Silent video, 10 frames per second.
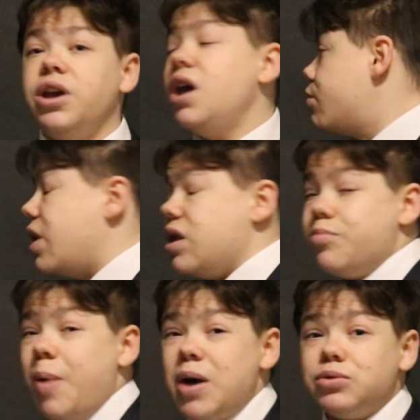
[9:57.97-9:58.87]

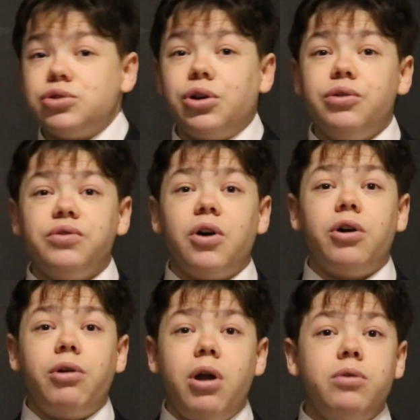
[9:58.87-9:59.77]
Gwyneth Paltrow's got
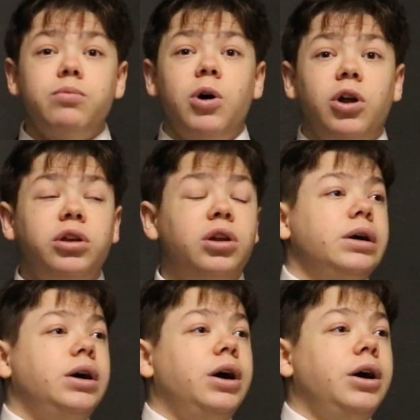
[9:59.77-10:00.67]
her own one.
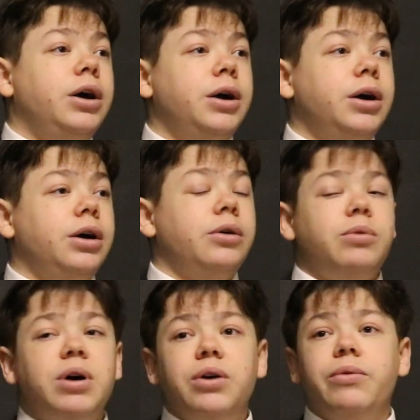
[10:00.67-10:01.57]

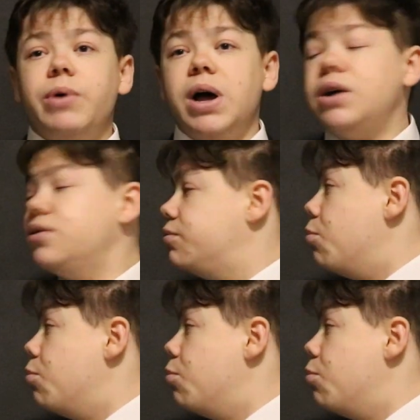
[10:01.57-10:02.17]
What else?